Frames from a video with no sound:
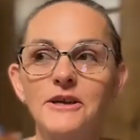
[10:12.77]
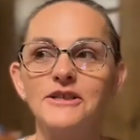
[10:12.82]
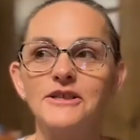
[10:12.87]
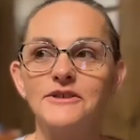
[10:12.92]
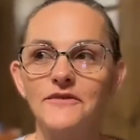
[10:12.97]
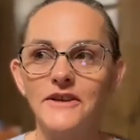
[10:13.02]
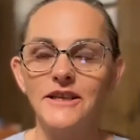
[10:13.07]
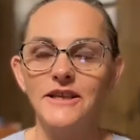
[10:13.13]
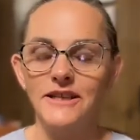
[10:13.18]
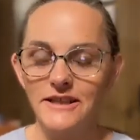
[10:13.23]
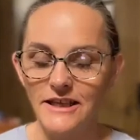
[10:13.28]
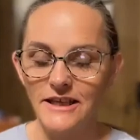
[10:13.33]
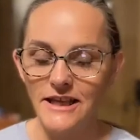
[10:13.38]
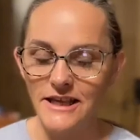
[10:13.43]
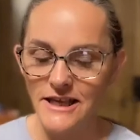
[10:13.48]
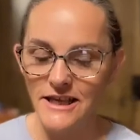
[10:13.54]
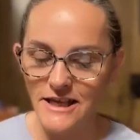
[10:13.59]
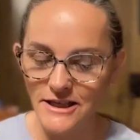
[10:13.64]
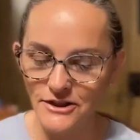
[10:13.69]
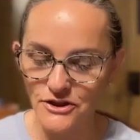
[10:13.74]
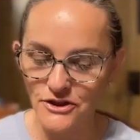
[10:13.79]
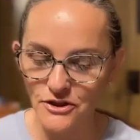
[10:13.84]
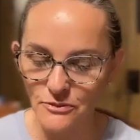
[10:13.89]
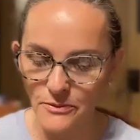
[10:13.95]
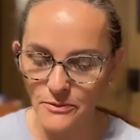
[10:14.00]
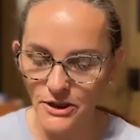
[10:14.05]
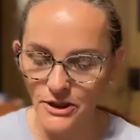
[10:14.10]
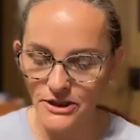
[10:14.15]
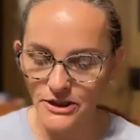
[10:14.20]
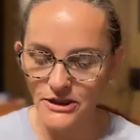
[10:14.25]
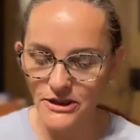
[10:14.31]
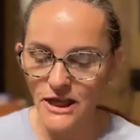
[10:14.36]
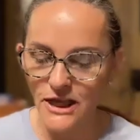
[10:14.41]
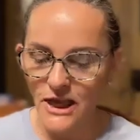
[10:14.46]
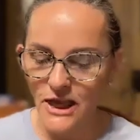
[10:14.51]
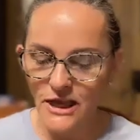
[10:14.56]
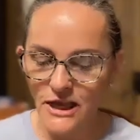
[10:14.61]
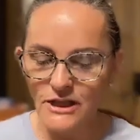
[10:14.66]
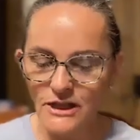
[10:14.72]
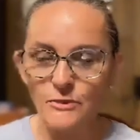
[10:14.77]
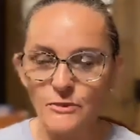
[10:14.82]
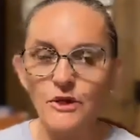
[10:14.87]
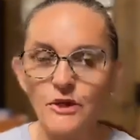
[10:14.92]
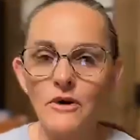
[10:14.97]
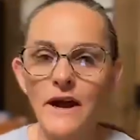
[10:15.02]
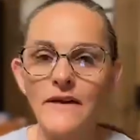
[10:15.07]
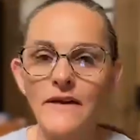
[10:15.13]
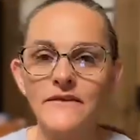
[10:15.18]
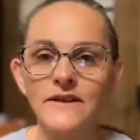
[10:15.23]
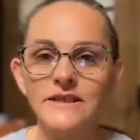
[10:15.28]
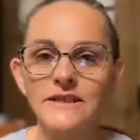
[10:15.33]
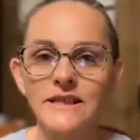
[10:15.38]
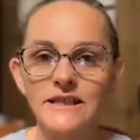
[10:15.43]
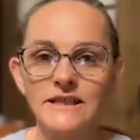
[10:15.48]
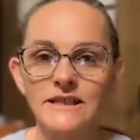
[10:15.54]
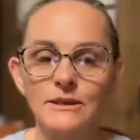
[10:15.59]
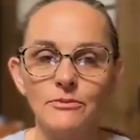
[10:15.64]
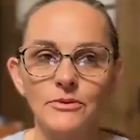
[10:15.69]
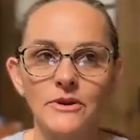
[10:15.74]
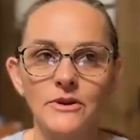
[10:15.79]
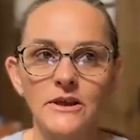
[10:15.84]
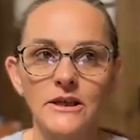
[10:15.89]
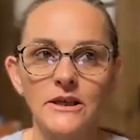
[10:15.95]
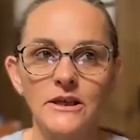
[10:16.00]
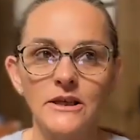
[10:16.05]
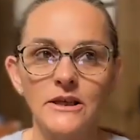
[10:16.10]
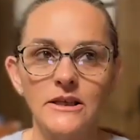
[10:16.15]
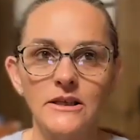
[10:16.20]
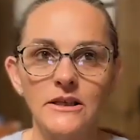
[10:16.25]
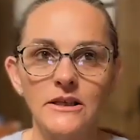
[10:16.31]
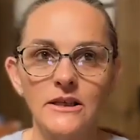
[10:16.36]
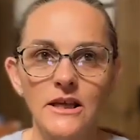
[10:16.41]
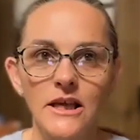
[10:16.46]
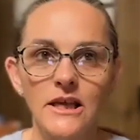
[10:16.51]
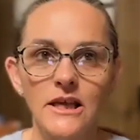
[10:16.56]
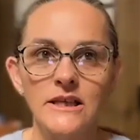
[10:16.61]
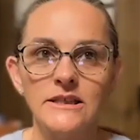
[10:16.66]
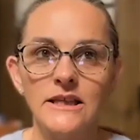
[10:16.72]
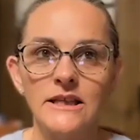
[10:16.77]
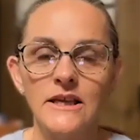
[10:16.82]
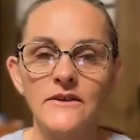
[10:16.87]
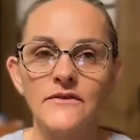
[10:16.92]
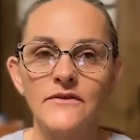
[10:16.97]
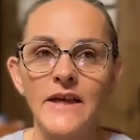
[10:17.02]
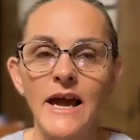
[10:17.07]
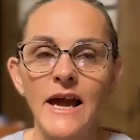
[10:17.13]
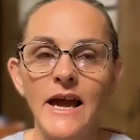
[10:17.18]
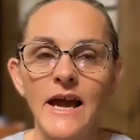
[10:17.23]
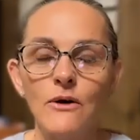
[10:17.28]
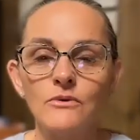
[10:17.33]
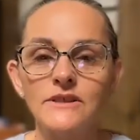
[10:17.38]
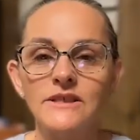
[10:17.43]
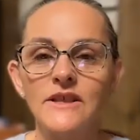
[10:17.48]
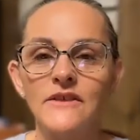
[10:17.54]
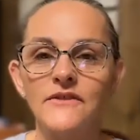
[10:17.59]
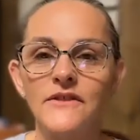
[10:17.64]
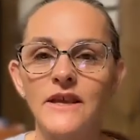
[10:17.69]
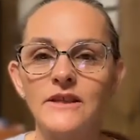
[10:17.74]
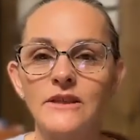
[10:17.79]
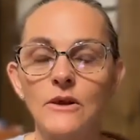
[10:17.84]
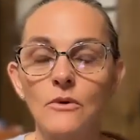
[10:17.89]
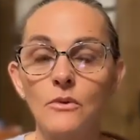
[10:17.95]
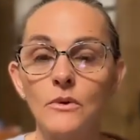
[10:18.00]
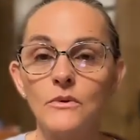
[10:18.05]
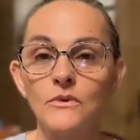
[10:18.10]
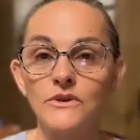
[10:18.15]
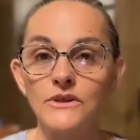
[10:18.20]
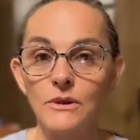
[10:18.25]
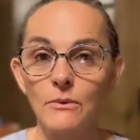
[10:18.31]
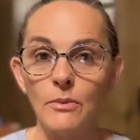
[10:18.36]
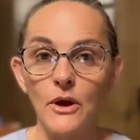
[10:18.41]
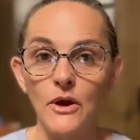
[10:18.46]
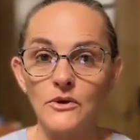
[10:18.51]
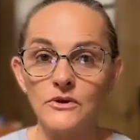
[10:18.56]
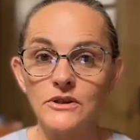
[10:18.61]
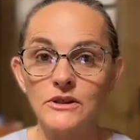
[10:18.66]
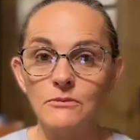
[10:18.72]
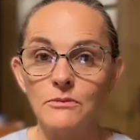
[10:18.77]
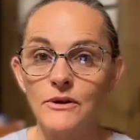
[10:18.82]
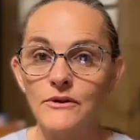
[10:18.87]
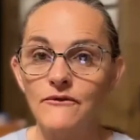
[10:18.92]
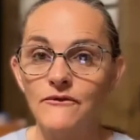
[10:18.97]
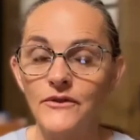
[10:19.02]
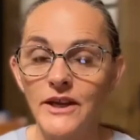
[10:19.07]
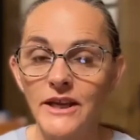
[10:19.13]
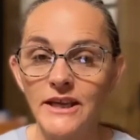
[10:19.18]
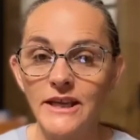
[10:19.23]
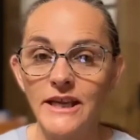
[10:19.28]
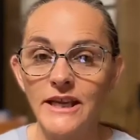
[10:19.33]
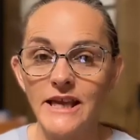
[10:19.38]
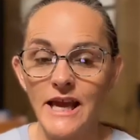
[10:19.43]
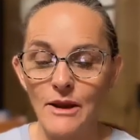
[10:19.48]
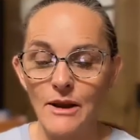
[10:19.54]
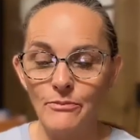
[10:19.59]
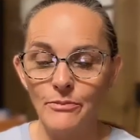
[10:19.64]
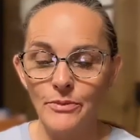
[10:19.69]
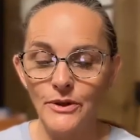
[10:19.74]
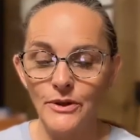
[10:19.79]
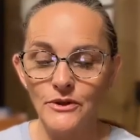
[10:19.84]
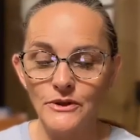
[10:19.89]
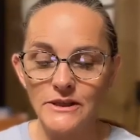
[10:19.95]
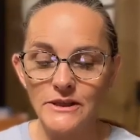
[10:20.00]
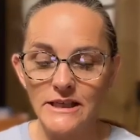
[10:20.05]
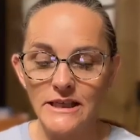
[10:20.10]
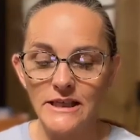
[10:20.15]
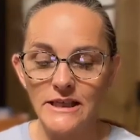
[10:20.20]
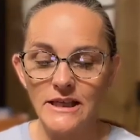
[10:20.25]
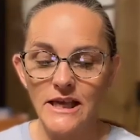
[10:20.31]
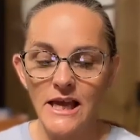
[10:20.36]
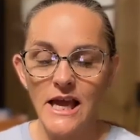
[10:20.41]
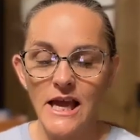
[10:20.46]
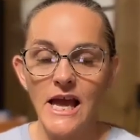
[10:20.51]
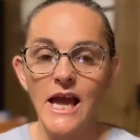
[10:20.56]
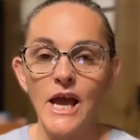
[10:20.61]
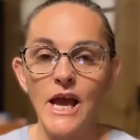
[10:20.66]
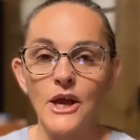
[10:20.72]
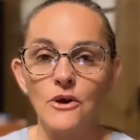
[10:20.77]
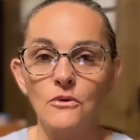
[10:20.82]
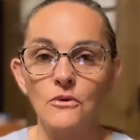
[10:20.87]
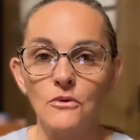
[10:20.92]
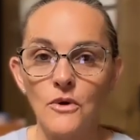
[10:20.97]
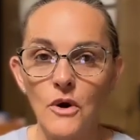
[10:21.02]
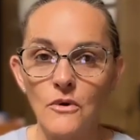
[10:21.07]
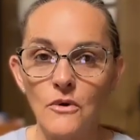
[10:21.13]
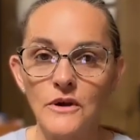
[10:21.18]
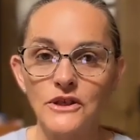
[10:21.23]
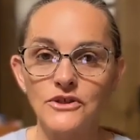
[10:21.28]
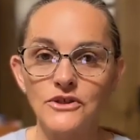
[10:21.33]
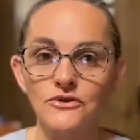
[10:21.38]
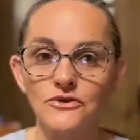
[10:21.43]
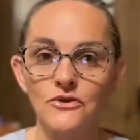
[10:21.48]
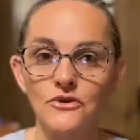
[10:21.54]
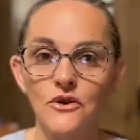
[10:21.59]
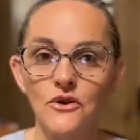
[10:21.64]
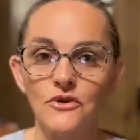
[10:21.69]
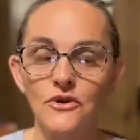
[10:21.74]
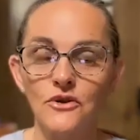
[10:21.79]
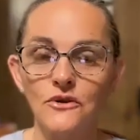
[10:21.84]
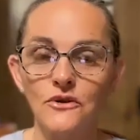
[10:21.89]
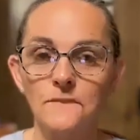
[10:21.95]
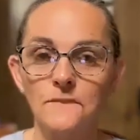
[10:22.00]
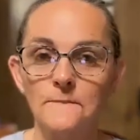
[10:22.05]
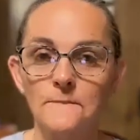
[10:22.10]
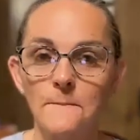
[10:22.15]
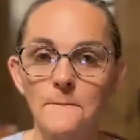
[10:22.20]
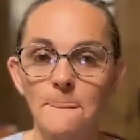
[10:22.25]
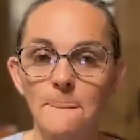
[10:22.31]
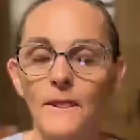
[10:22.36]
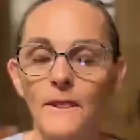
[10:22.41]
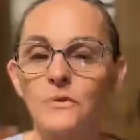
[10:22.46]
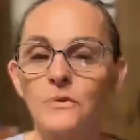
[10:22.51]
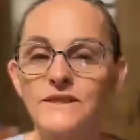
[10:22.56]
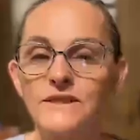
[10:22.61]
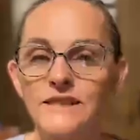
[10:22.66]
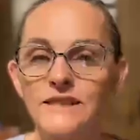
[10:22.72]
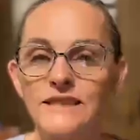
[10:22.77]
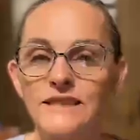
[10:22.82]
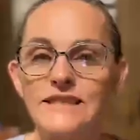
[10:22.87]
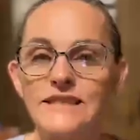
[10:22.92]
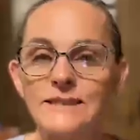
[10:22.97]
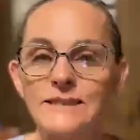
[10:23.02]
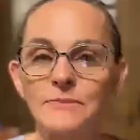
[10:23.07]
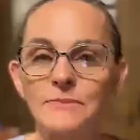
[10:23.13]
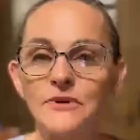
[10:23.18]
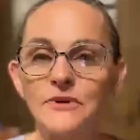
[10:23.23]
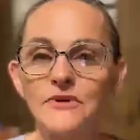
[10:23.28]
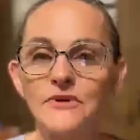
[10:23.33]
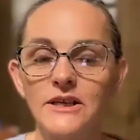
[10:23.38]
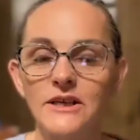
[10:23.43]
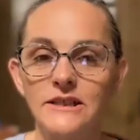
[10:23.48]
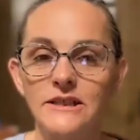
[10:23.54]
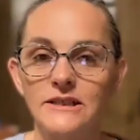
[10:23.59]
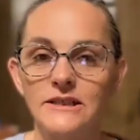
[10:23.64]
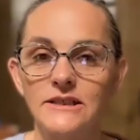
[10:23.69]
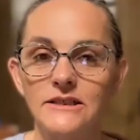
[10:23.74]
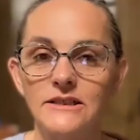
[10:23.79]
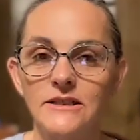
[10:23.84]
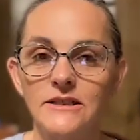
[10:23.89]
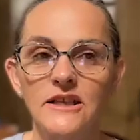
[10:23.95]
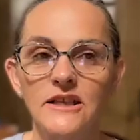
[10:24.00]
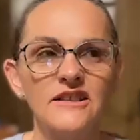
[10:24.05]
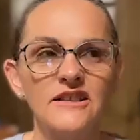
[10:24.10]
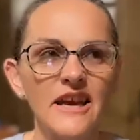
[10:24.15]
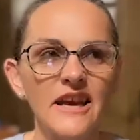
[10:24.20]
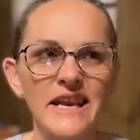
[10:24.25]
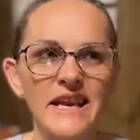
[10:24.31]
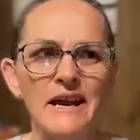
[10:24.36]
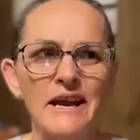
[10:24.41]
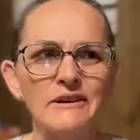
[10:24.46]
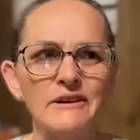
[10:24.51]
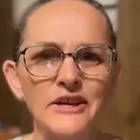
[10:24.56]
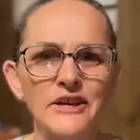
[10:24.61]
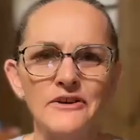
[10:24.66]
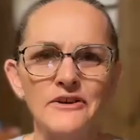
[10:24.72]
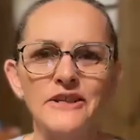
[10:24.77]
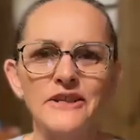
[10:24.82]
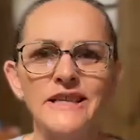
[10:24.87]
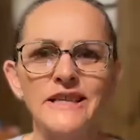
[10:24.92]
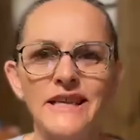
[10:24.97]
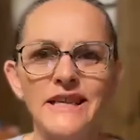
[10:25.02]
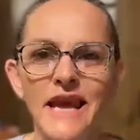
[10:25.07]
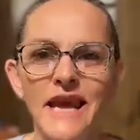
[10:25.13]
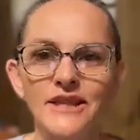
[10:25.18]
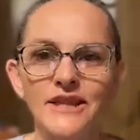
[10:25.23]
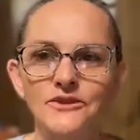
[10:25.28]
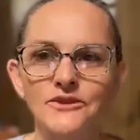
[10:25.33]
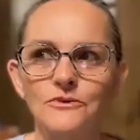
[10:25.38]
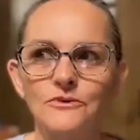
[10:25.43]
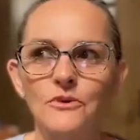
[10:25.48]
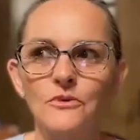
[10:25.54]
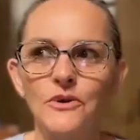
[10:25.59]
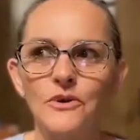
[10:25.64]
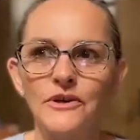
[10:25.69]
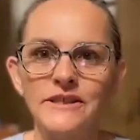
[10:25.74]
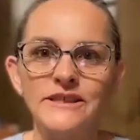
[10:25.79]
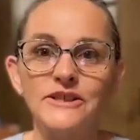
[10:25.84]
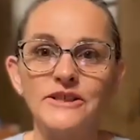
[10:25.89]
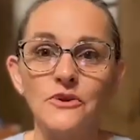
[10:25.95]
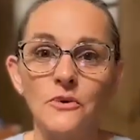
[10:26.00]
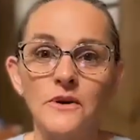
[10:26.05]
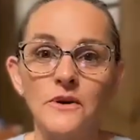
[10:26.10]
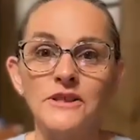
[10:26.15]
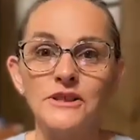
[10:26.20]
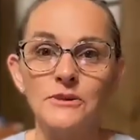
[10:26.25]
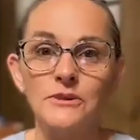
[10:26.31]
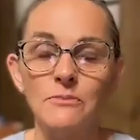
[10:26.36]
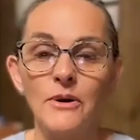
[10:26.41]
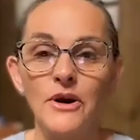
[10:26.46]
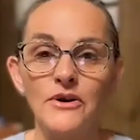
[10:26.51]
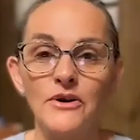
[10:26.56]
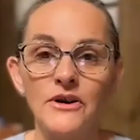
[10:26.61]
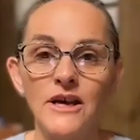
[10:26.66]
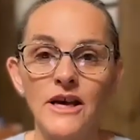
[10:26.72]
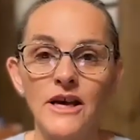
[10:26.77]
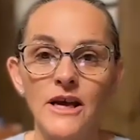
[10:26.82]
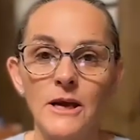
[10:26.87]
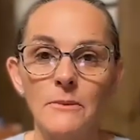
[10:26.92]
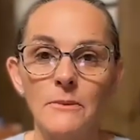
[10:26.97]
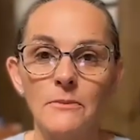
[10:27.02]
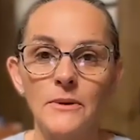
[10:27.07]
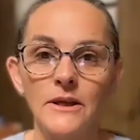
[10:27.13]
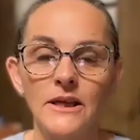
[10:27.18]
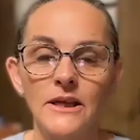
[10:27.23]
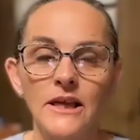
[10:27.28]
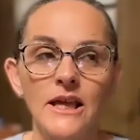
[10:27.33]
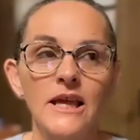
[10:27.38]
too much of anything is too much. Because we don't have the discipline. See, that was the thing that we were supposed to be feeding and building and growing stronger was in the spirit. Not out here in the natural where it's going to burn up.